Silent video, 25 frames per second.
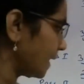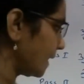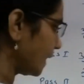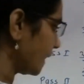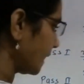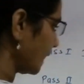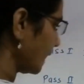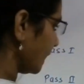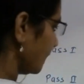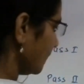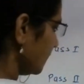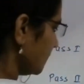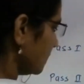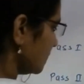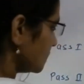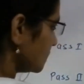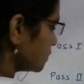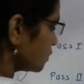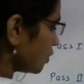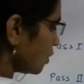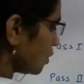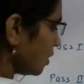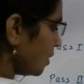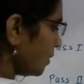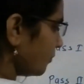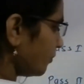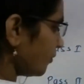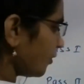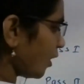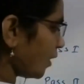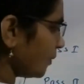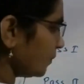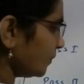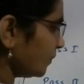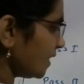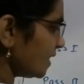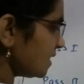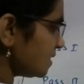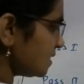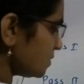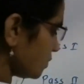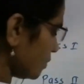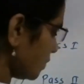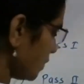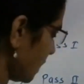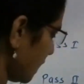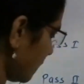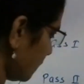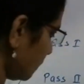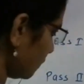array. So from this
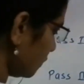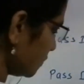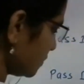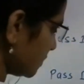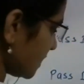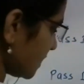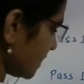you have to